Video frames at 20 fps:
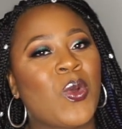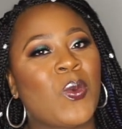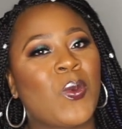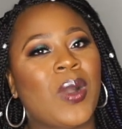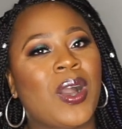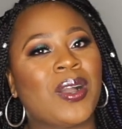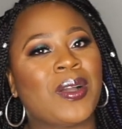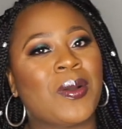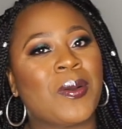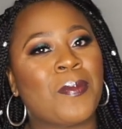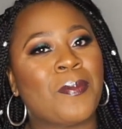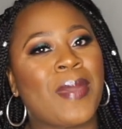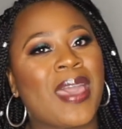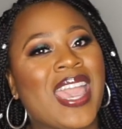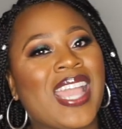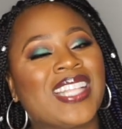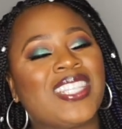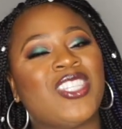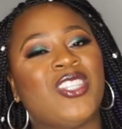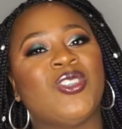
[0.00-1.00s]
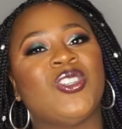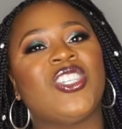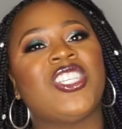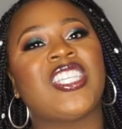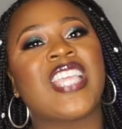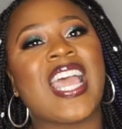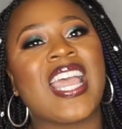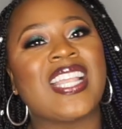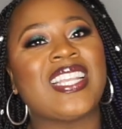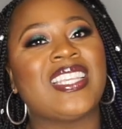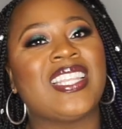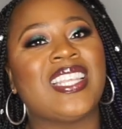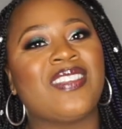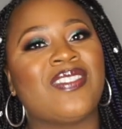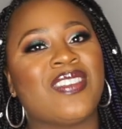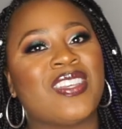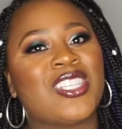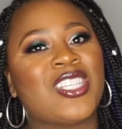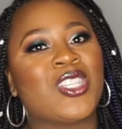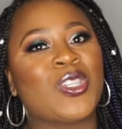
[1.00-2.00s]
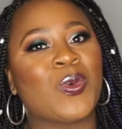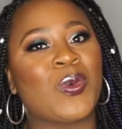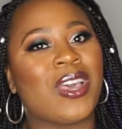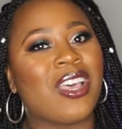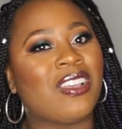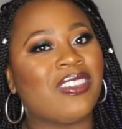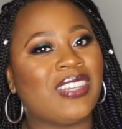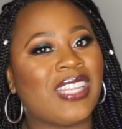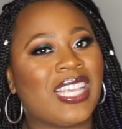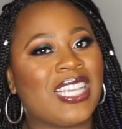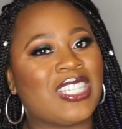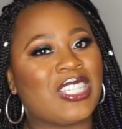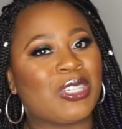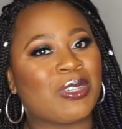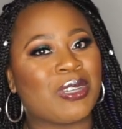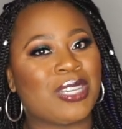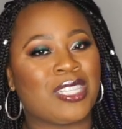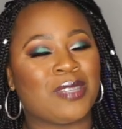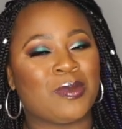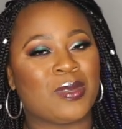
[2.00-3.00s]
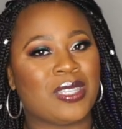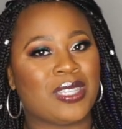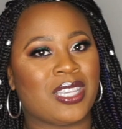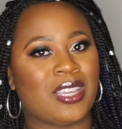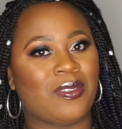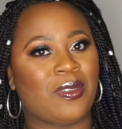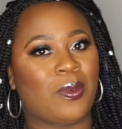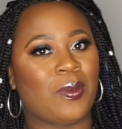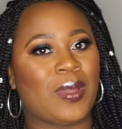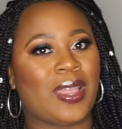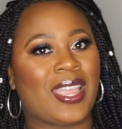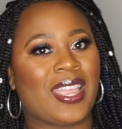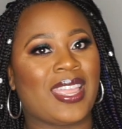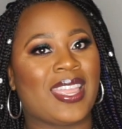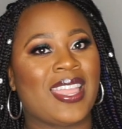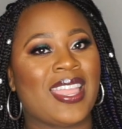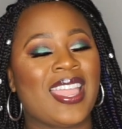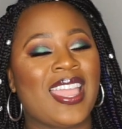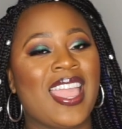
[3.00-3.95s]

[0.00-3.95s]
Welcome back to Shot Diva's 12 Days of Christmas giveaway.